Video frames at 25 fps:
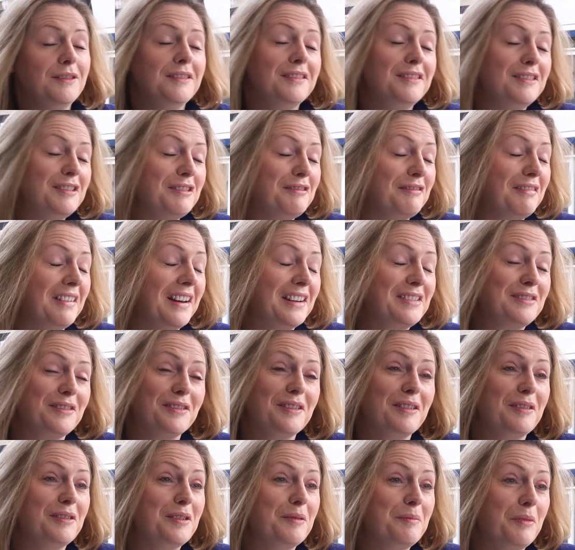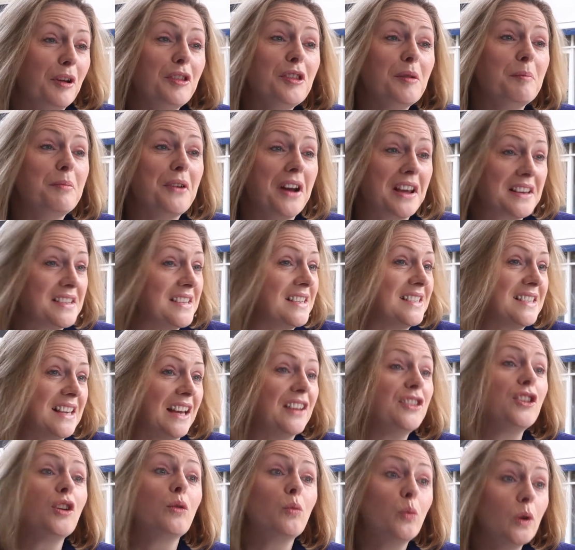You're right, on the Brexit
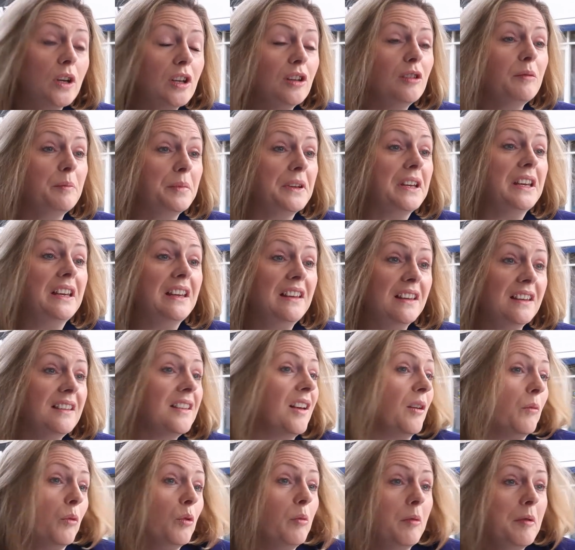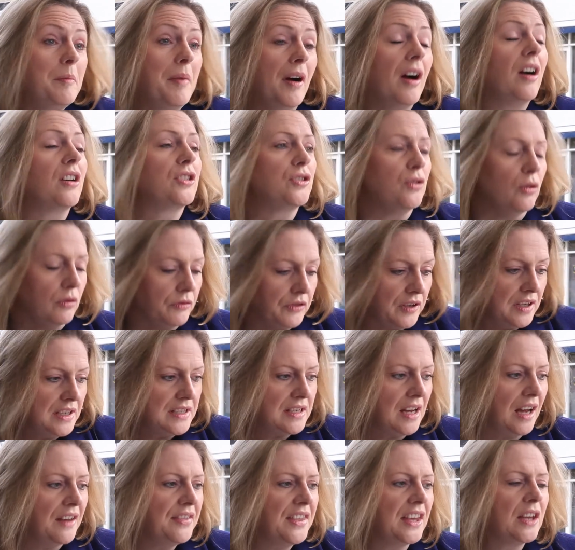side that will be part of it.
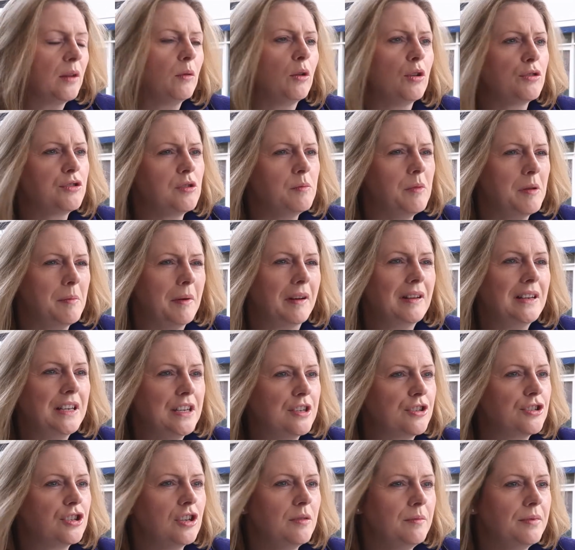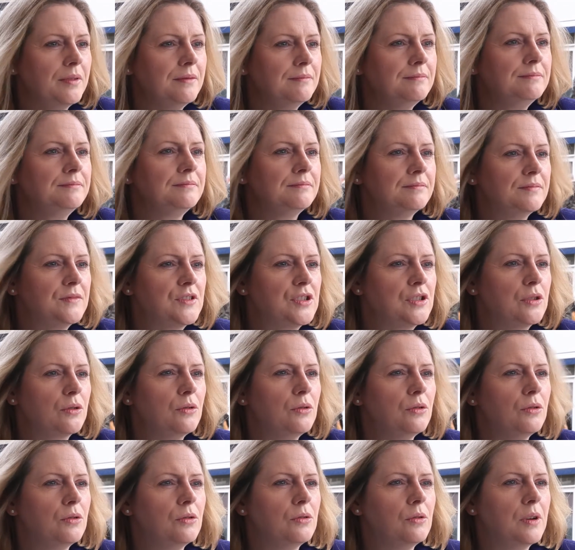I think it will also be about leadership.
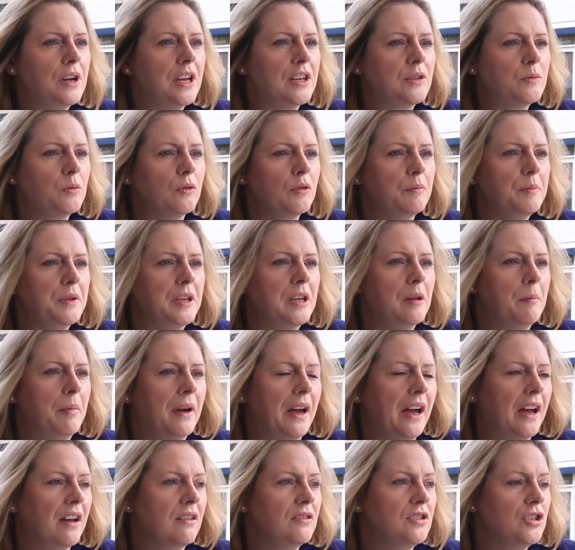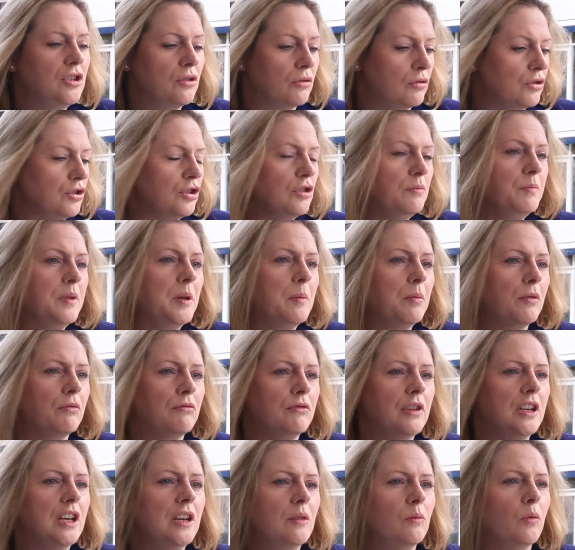So it will be about, do people
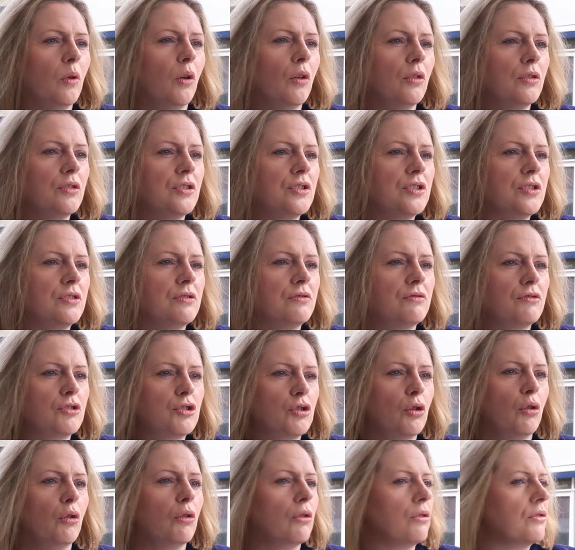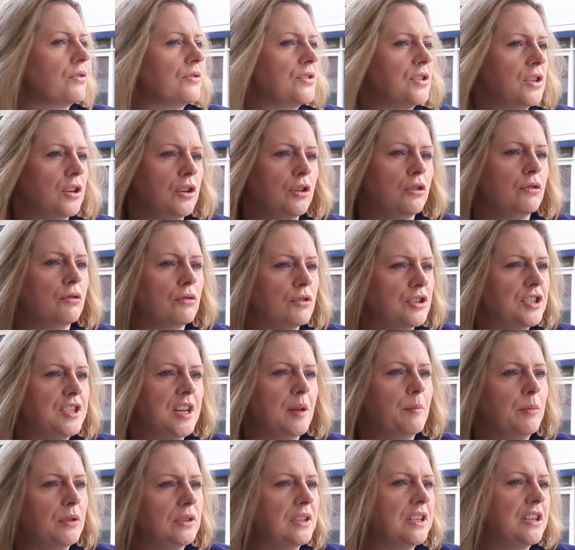really want strong, secure,
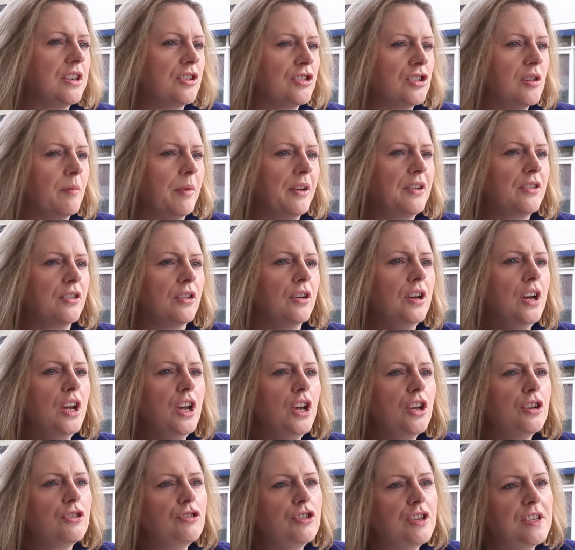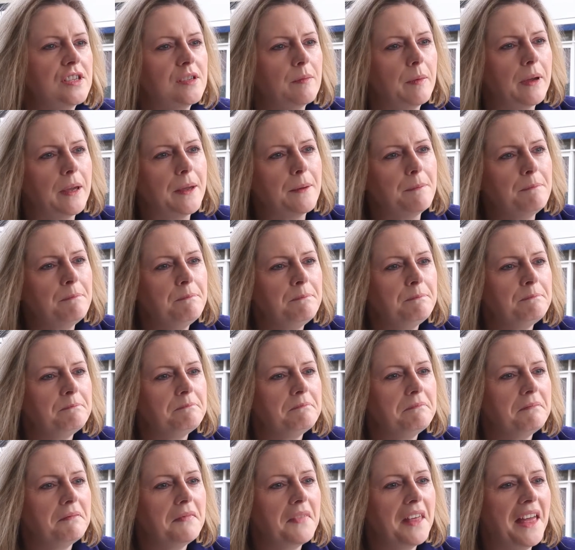stable leadership? Somehow I knew you were going to use
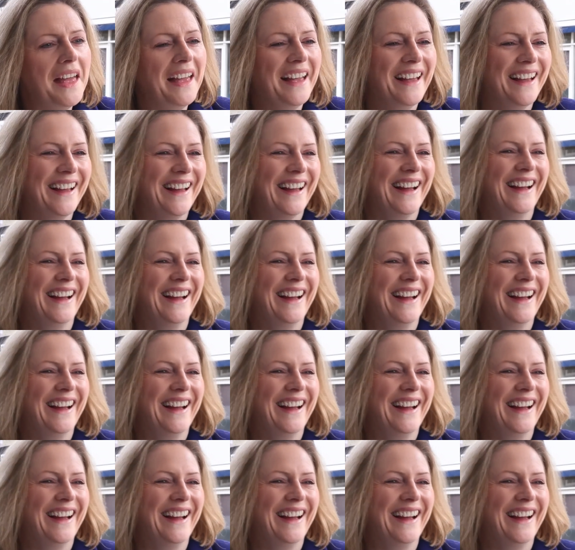those words.